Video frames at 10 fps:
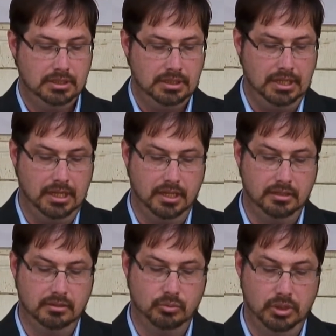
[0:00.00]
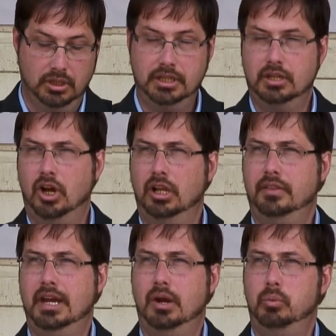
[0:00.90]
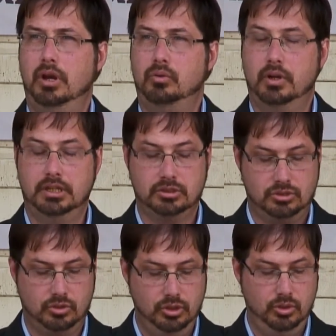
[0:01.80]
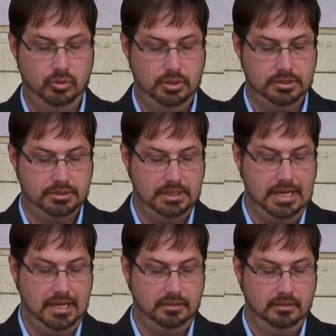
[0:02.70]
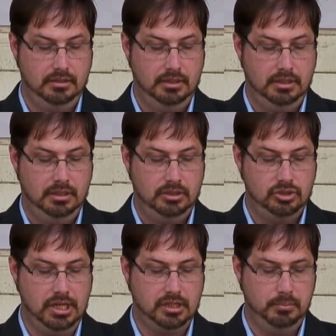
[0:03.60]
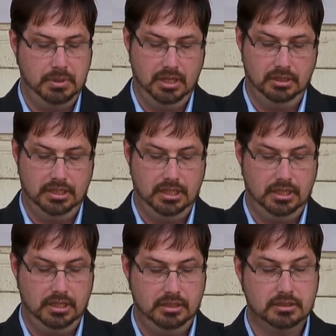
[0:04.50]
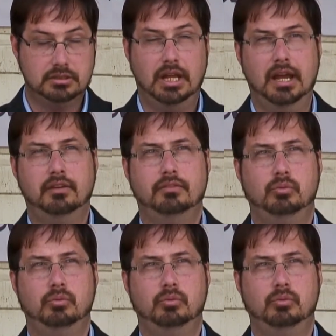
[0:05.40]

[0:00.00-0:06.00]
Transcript: And really in all of that, what rings true is that Jacob Bayley in his life